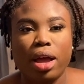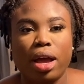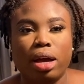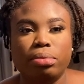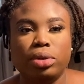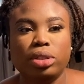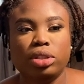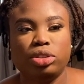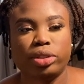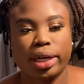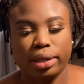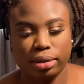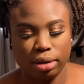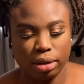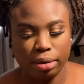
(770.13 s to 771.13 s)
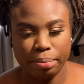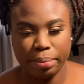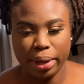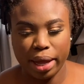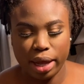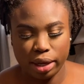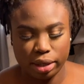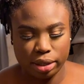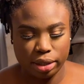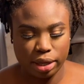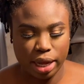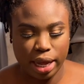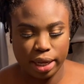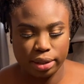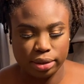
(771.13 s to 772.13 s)
gonna try to come back
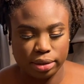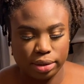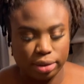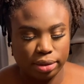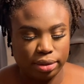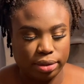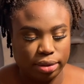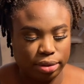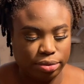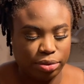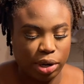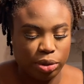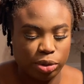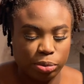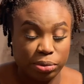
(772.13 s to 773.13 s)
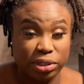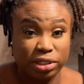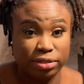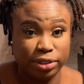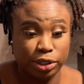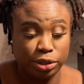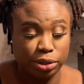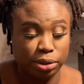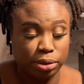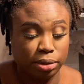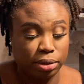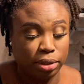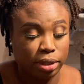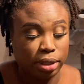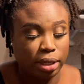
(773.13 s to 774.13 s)
and round up this video.
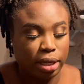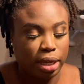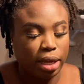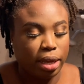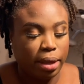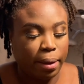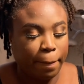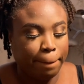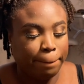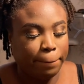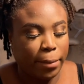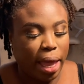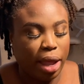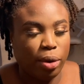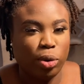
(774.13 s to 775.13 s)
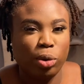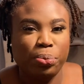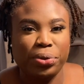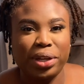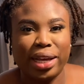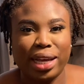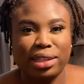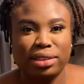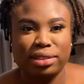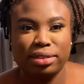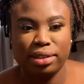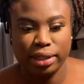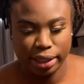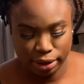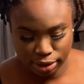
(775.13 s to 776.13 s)
I hope you guys
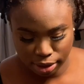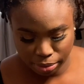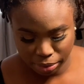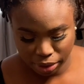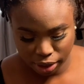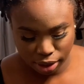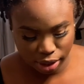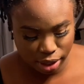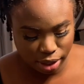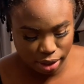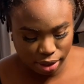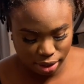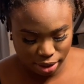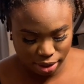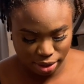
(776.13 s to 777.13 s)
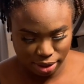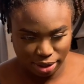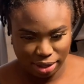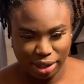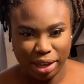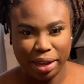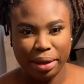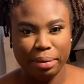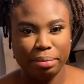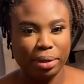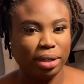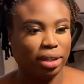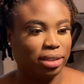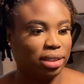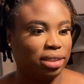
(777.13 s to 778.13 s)
learned something
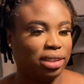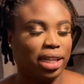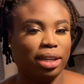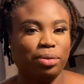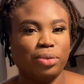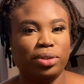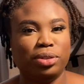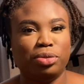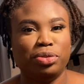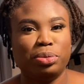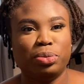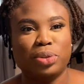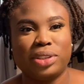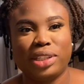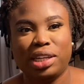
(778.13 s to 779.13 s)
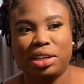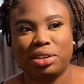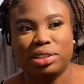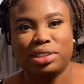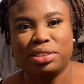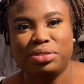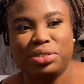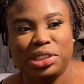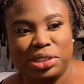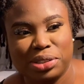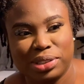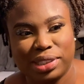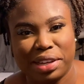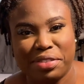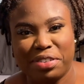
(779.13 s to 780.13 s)
because it's like one of the most chaotic
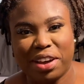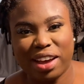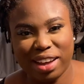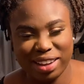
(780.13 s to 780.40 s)
videos ever.